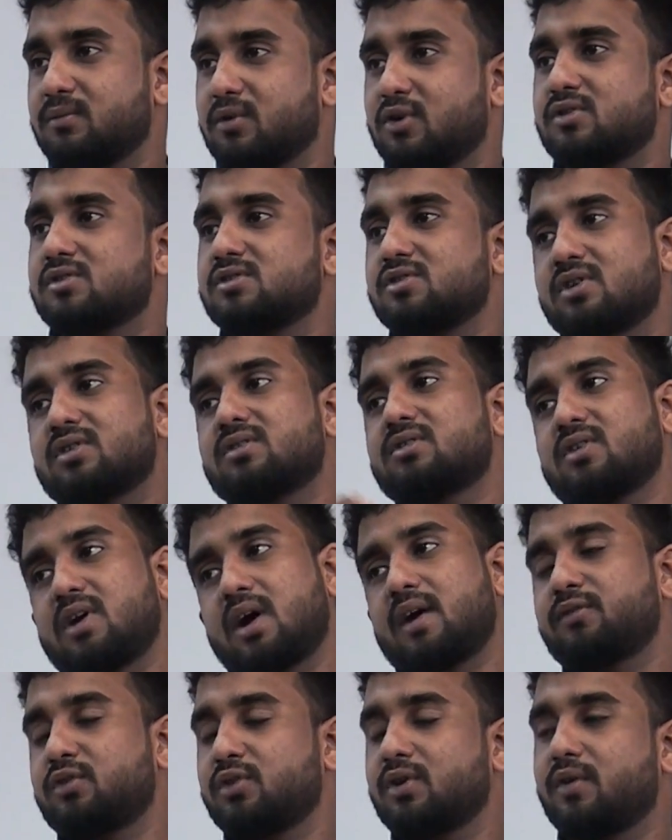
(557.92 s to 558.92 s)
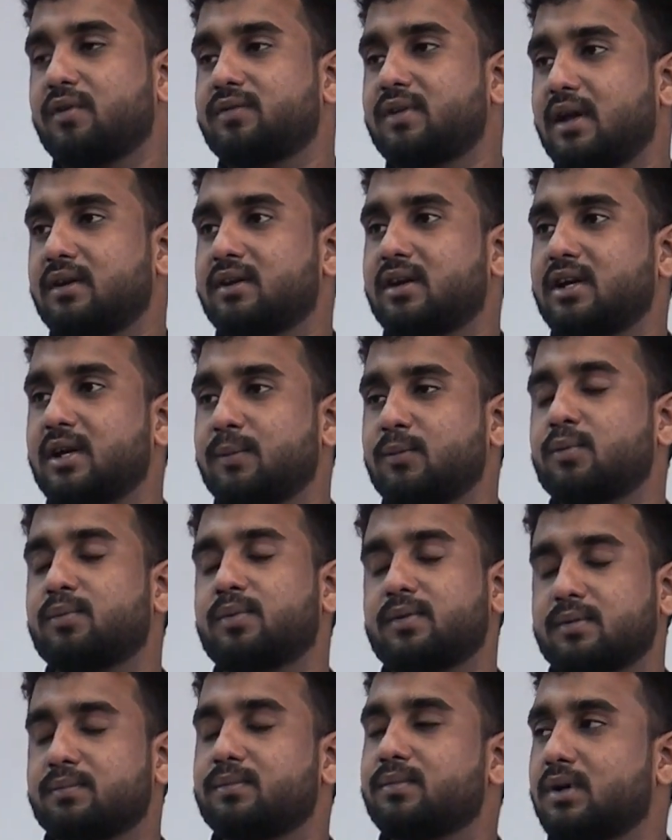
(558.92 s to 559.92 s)
Because you have the entire team to
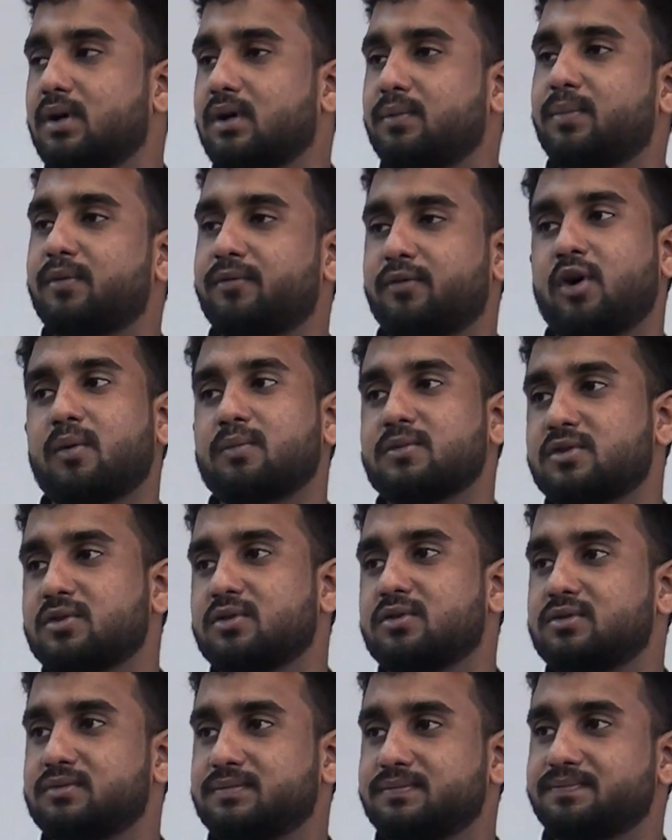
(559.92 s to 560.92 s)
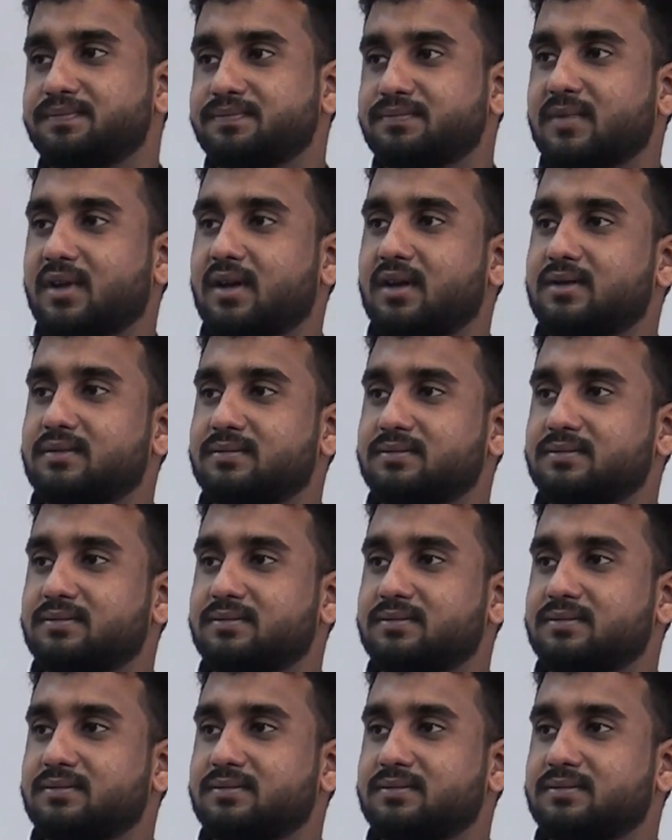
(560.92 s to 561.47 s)
perform. So yeah.